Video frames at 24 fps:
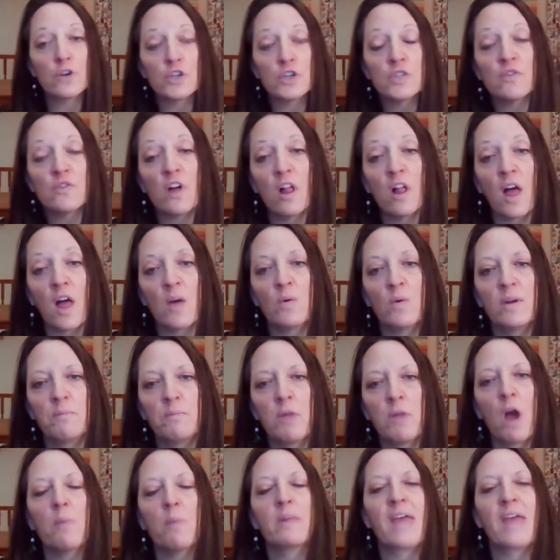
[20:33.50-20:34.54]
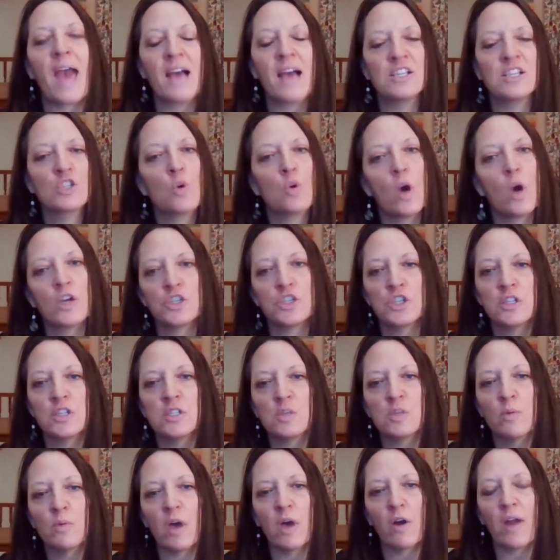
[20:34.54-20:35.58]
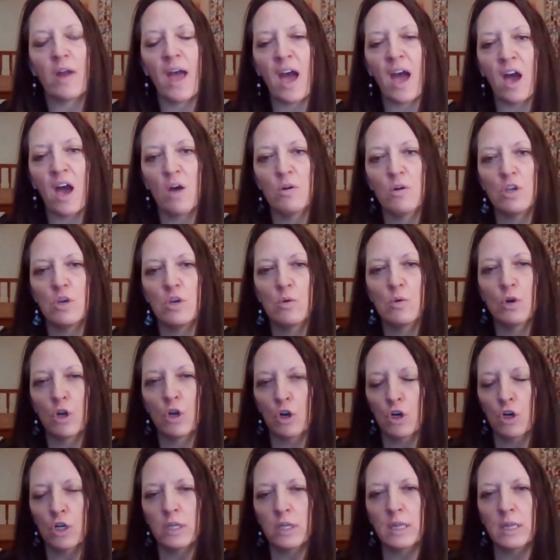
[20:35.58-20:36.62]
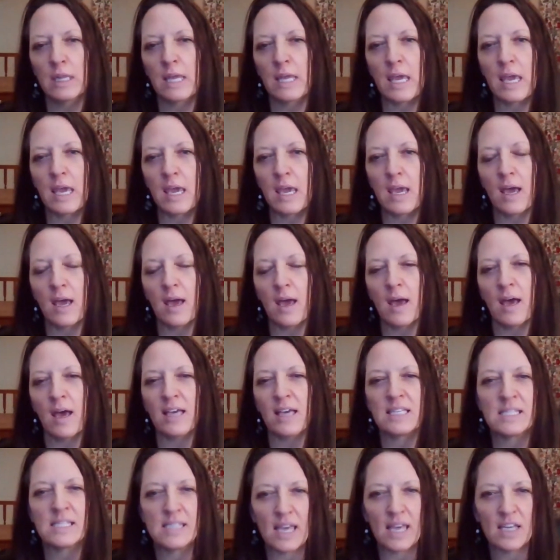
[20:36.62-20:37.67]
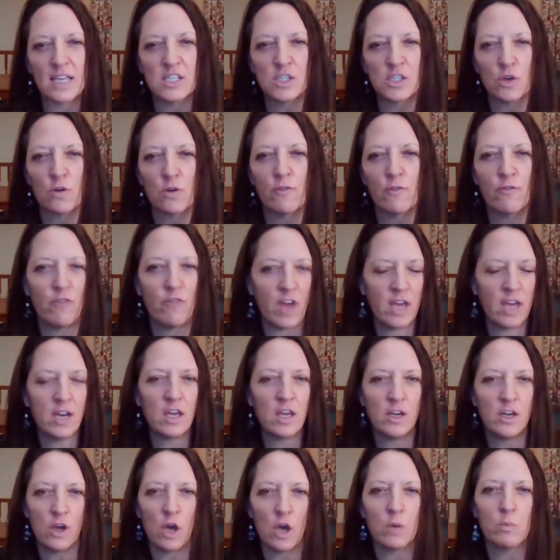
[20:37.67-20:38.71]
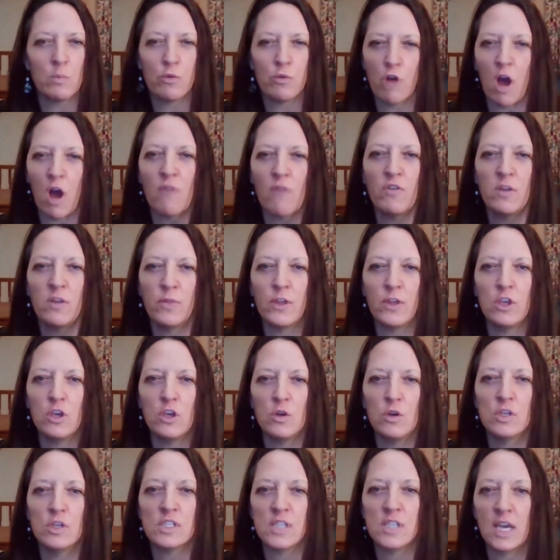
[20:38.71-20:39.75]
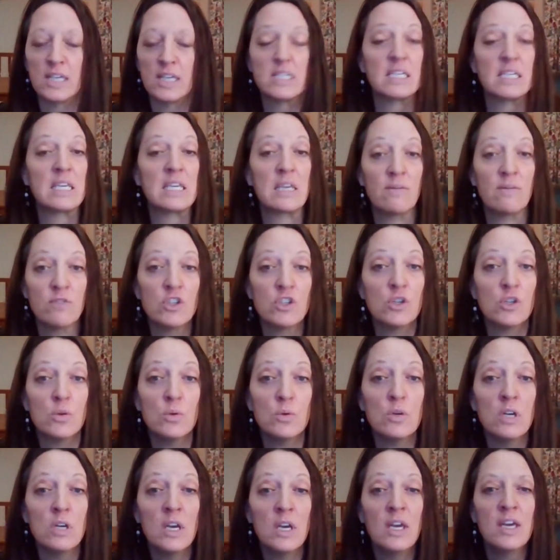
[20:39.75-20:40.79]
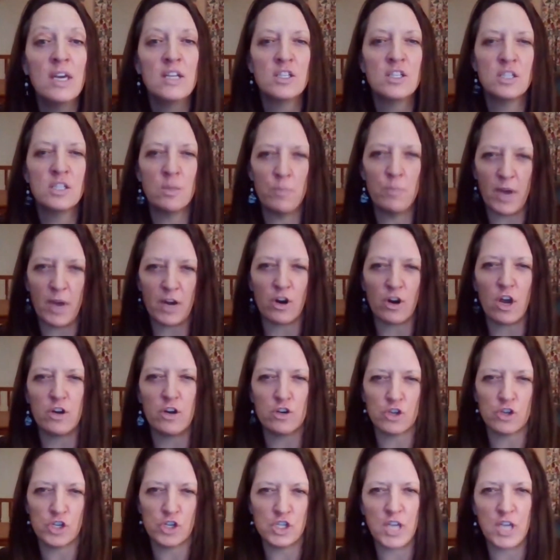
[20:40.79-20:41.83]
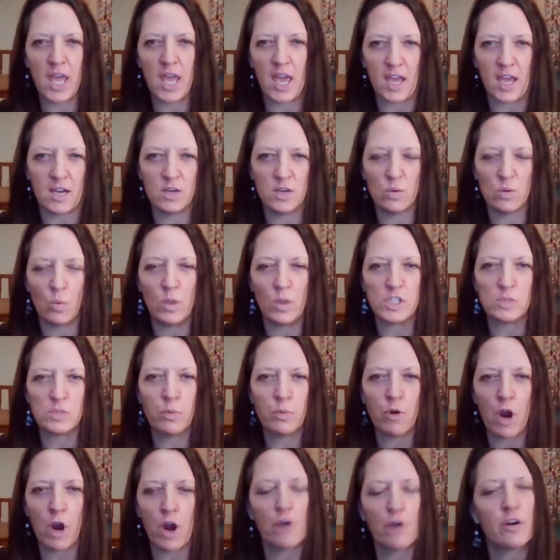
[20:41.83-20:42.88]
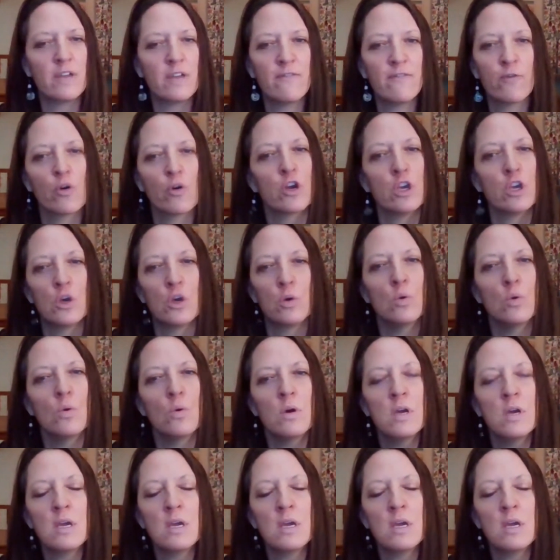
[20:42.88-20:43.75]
of all, I would probably ask questions about how do you currently assess or vet a nonprofit that you decide to give to better understand what's priority for you.